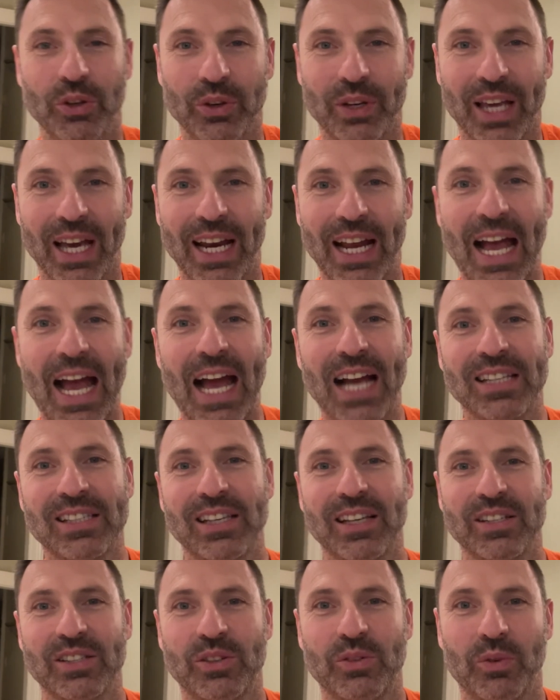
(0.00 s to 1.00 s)
get
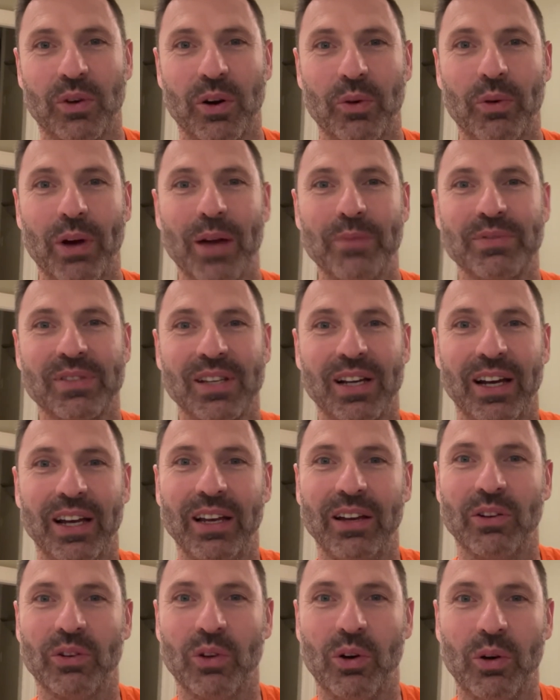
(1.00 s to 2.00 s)
access to our website,
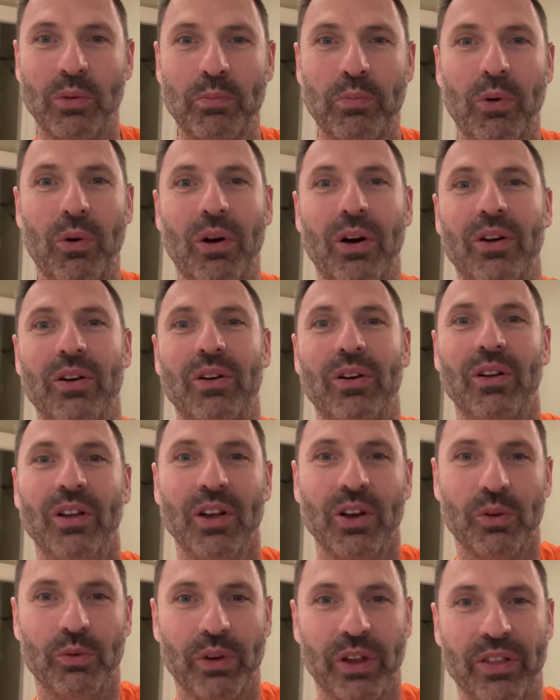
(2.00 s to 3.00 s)
your own portal
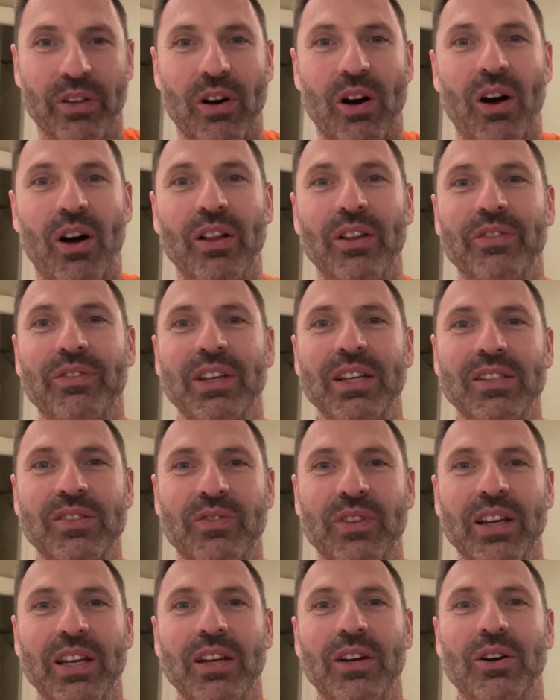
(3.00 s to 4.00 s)
with all of these
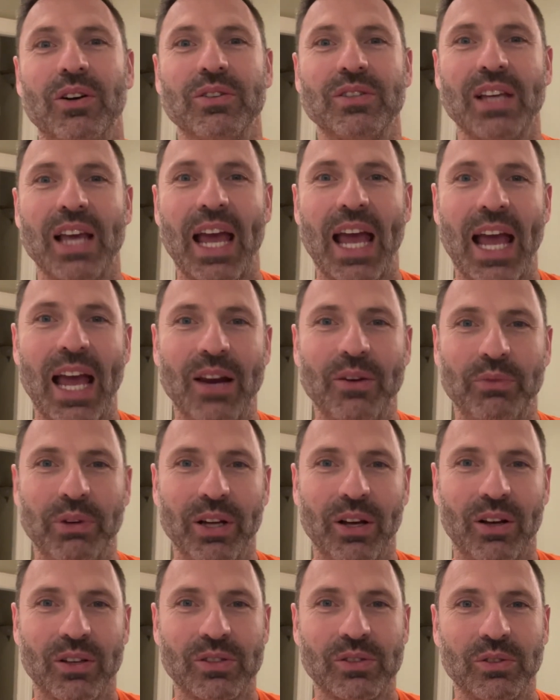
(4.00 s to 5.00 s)
videos. And we
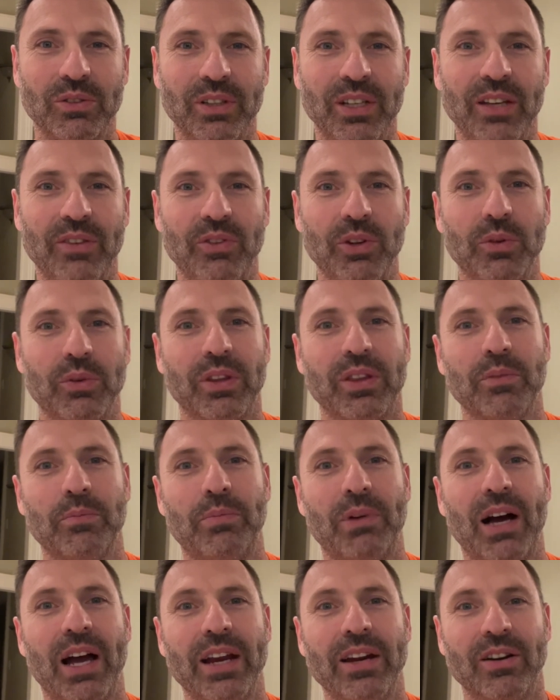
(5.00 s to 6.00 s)
also leave you with a
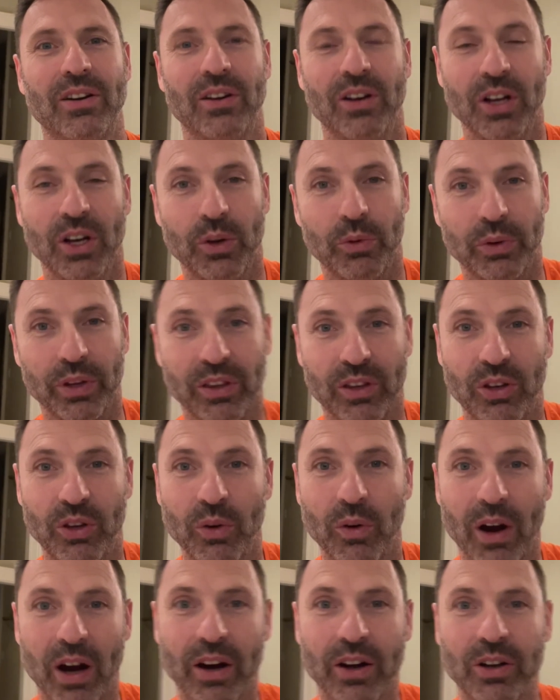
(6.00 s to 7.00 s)
binder with
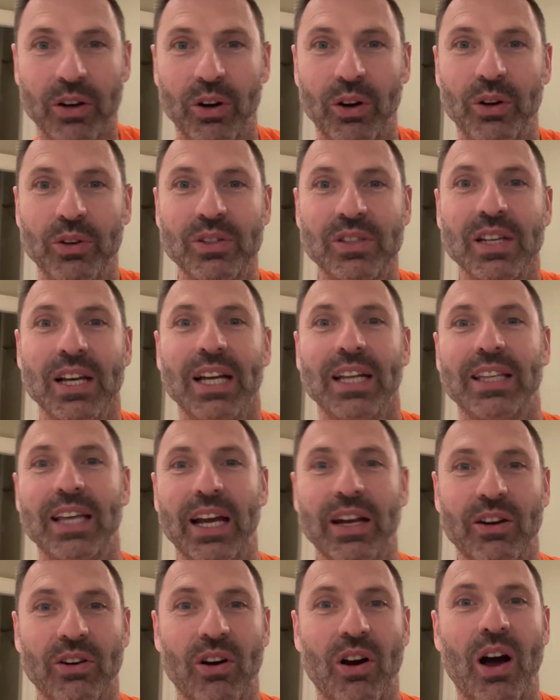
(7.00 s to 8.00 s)
QR codes
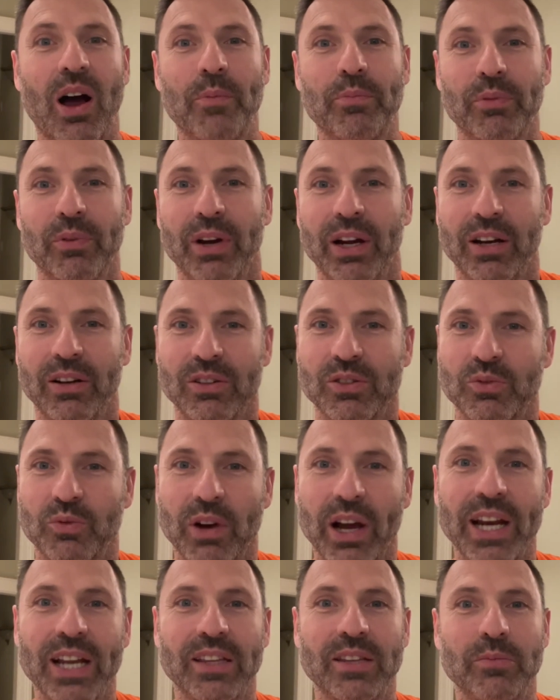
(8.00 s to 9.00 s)
that your operators
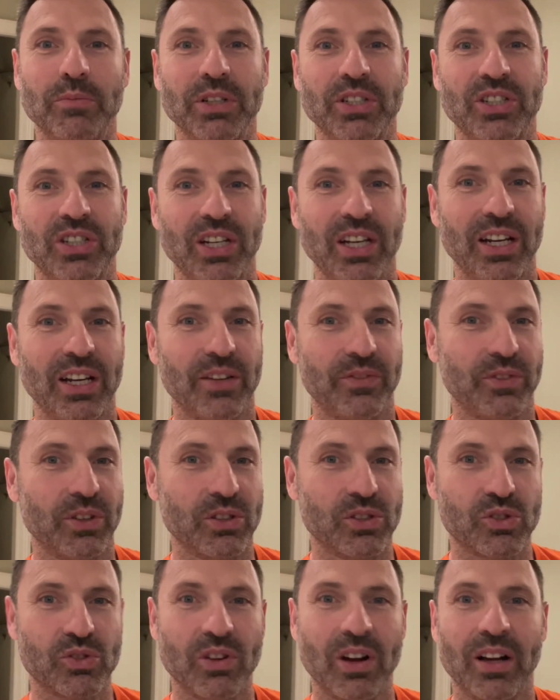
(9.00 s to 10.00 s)
right at the machine, if they're
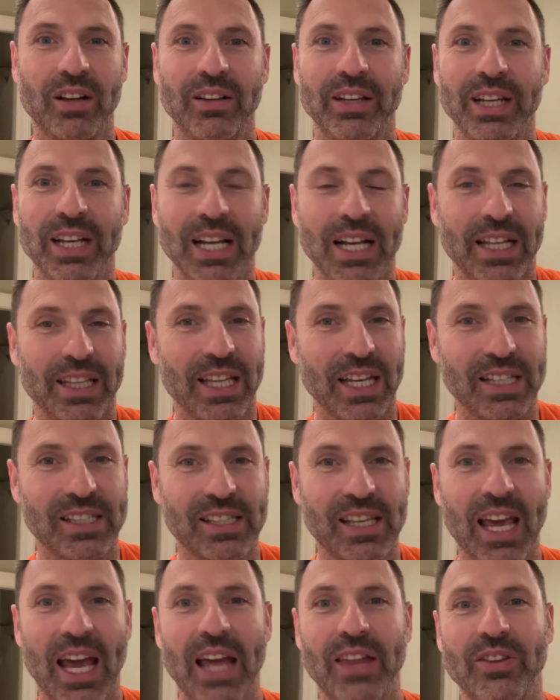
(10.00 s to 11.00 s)
struggling, they
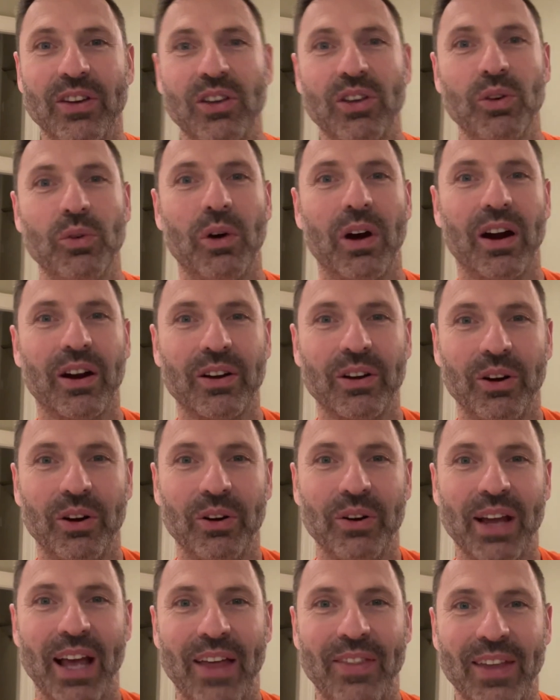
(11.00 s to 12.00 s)
scan the QR
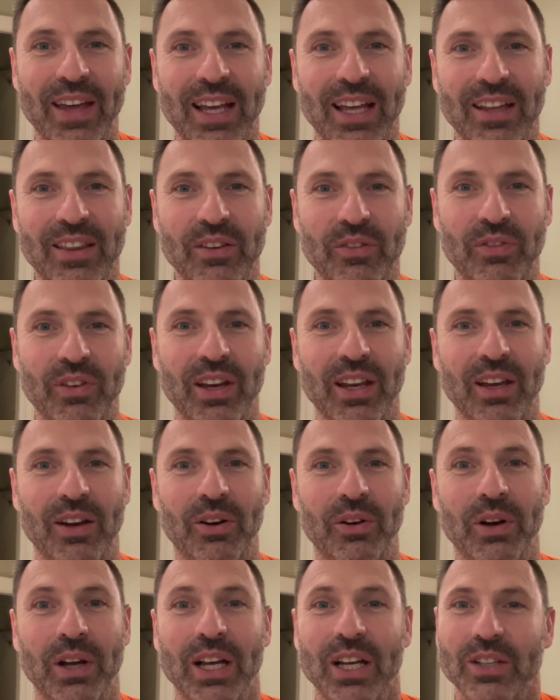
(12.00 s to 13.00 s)
code and they get the
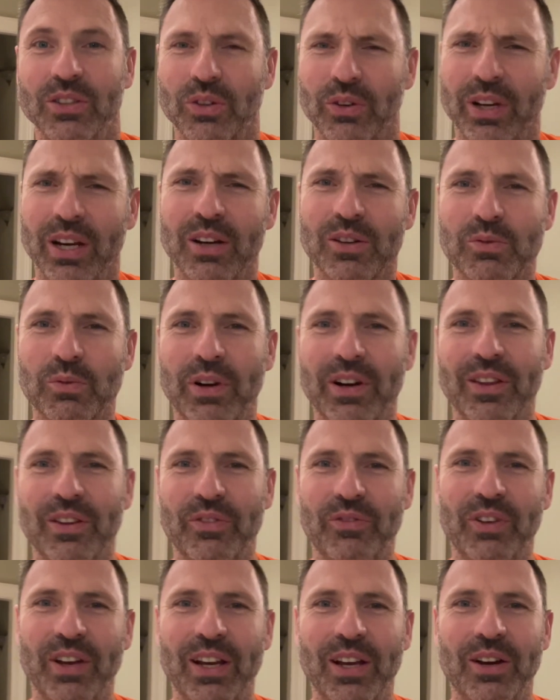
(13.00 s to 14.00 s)
video. So here's one of the
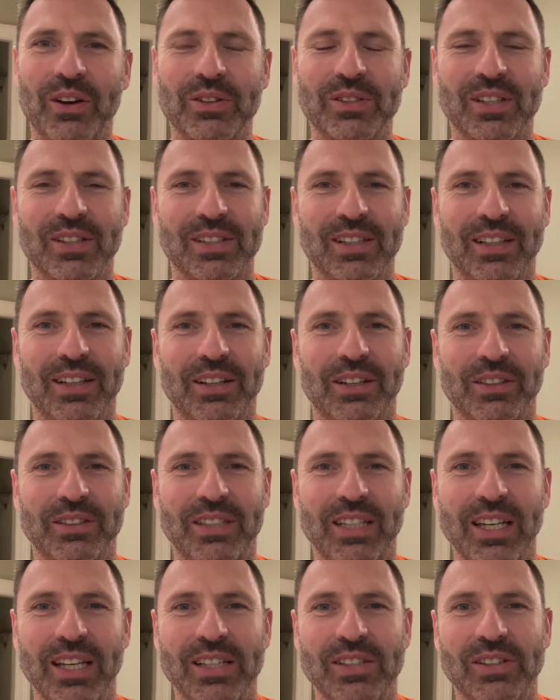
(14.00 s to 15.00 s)
videos as a little
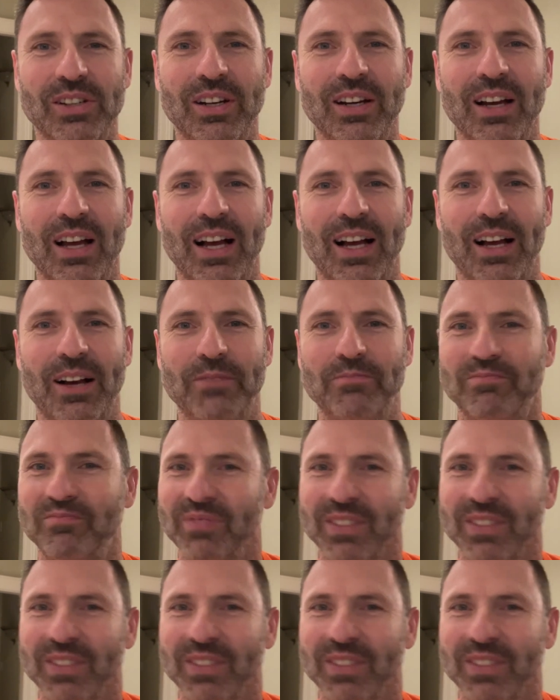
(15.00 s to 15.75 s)
teaser. Um,